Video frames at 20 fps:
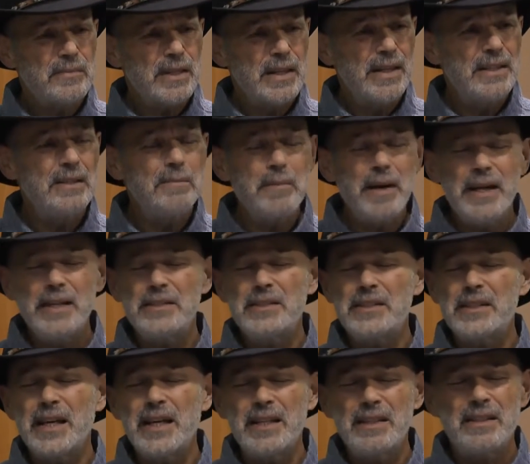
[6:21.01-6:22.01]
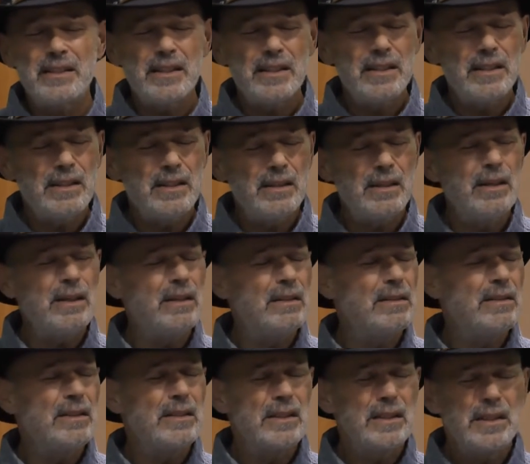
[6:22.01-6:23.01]
And the man said, Oh,
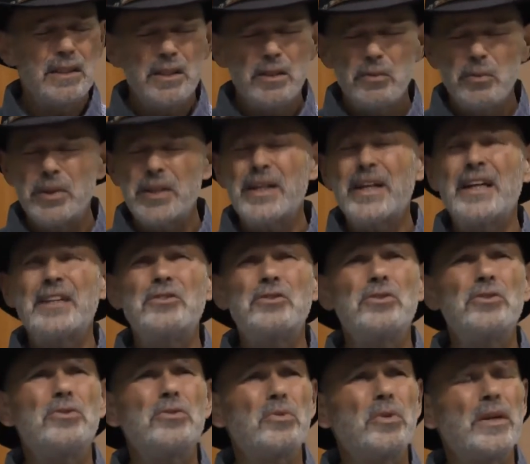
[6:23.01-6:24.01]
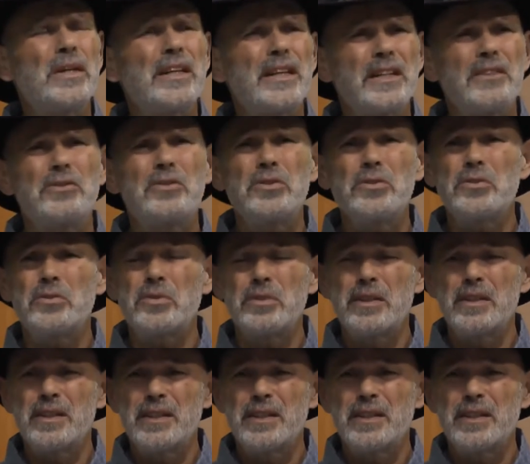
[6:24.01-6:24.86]
what did I do? What did I do?